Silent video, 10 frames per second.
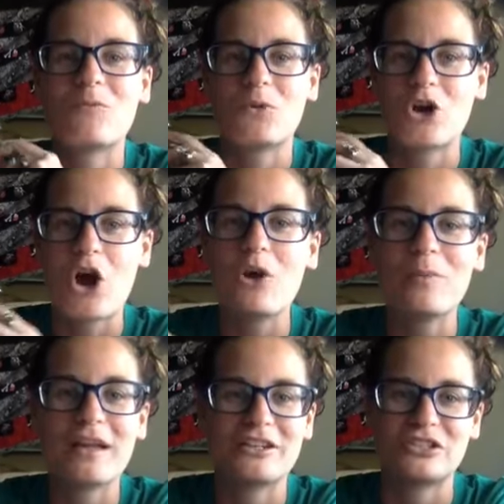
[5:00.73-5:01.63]
We're
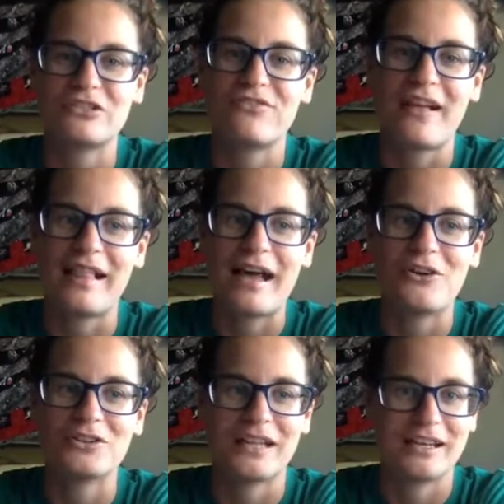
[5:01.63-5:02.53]
hoping it just fell
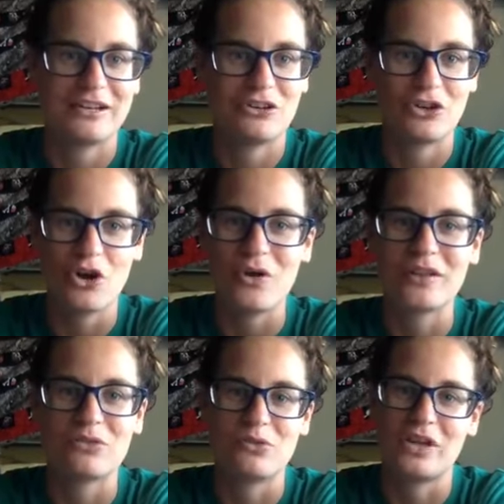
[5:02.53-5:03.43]
out, like
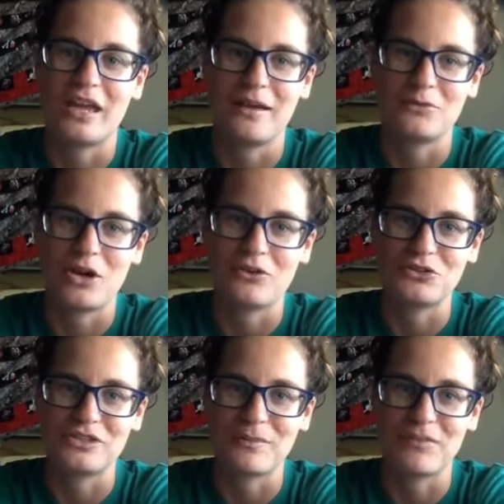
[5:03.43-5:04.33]
going through the campground
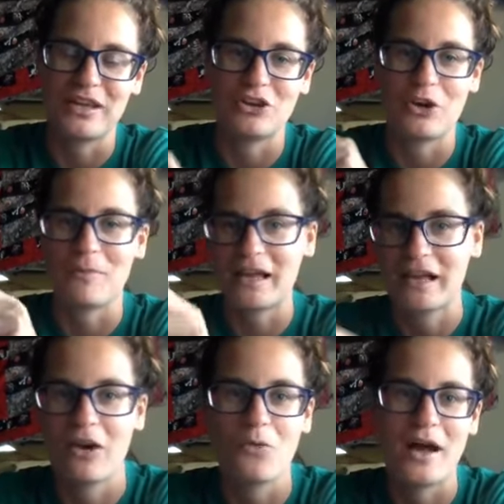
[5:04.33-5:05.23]
or something, you know,
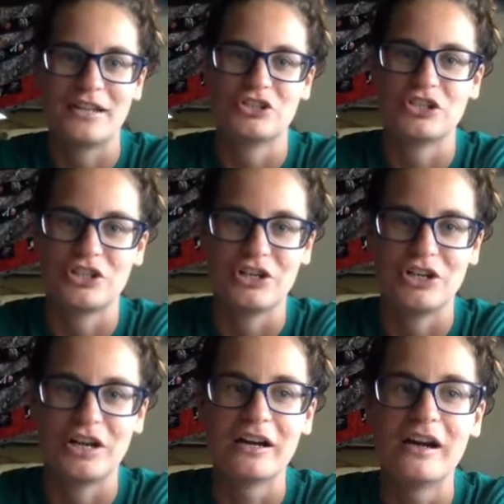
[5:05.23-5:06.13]
making a wide
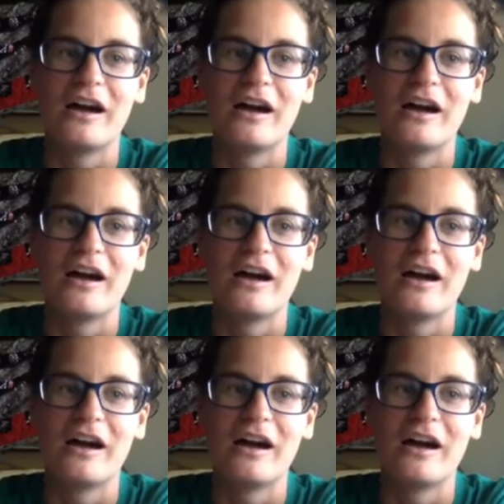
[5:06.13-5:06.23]
turn.